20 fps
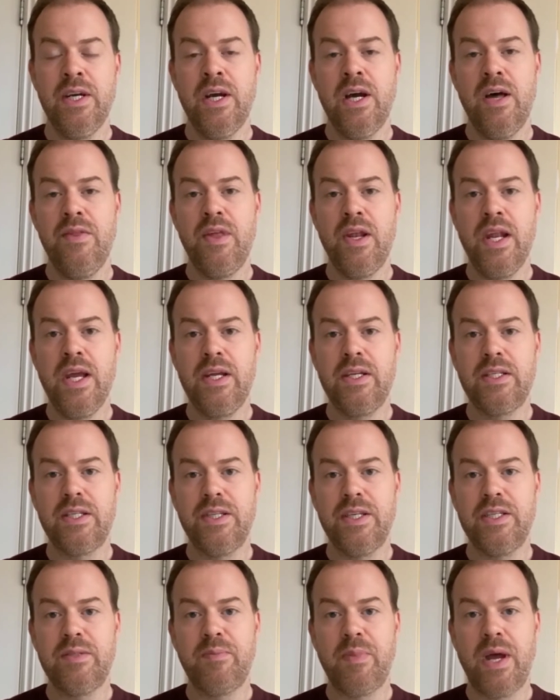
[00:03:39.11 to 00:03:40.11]
and the link to
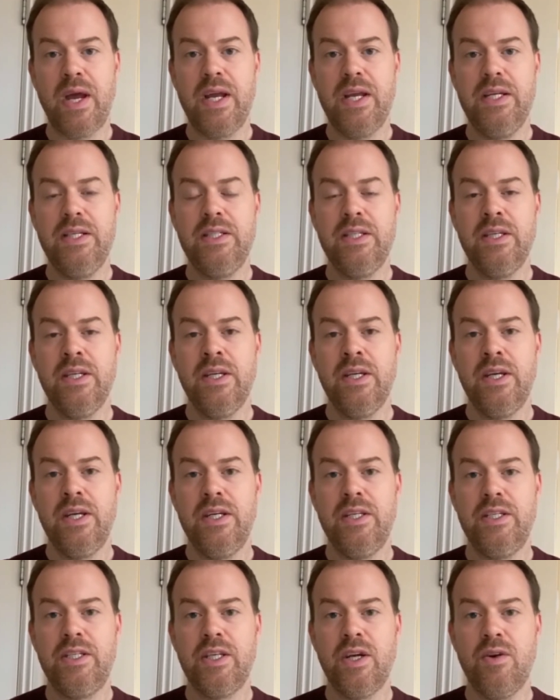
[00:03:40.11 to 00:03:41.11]
this page
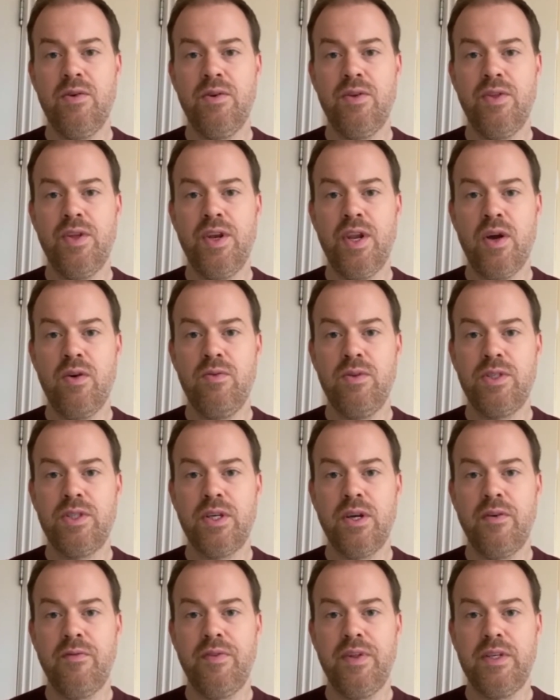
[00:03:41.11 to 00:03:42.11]
is shown on the
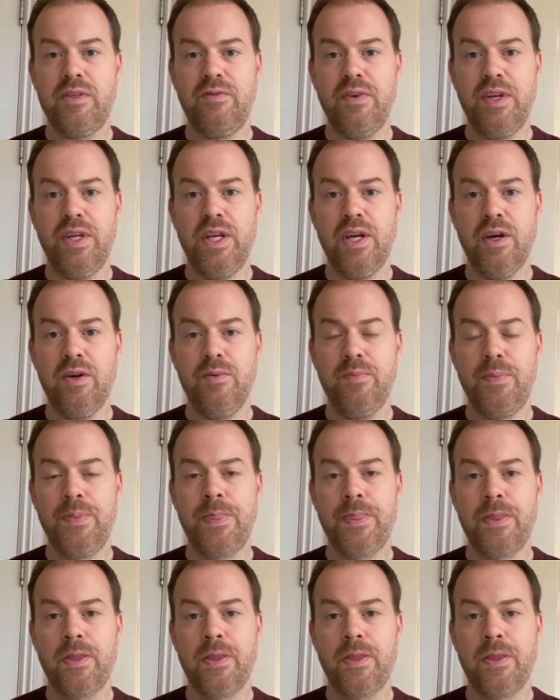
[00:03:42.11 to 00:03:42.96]
notes of this video.